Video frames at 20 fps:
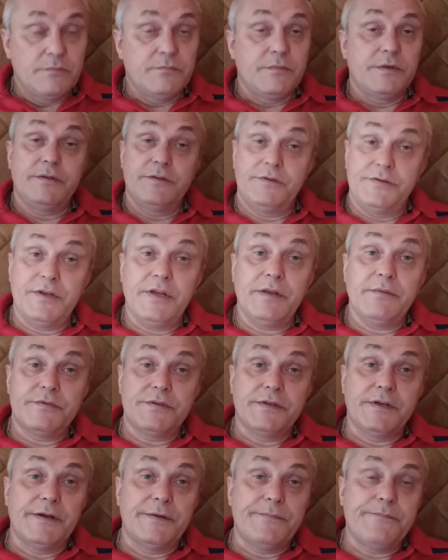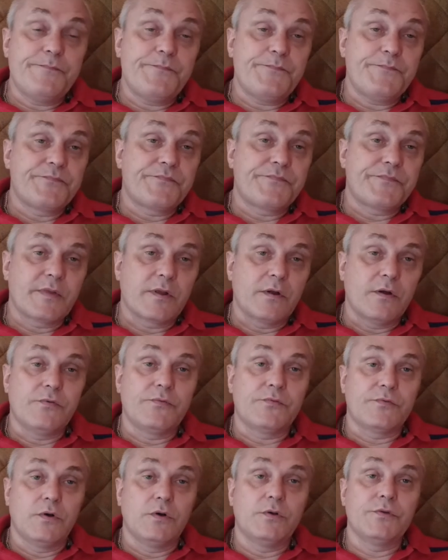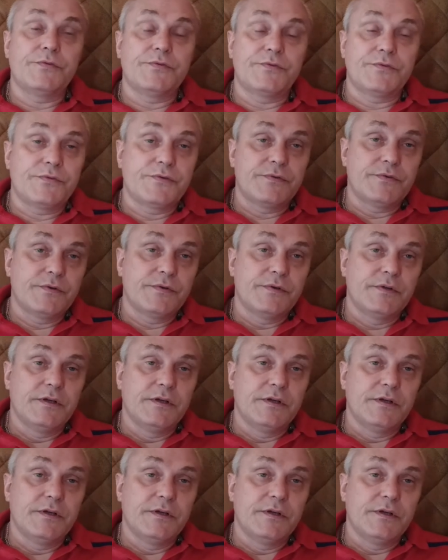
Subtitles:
But at the same time, of course,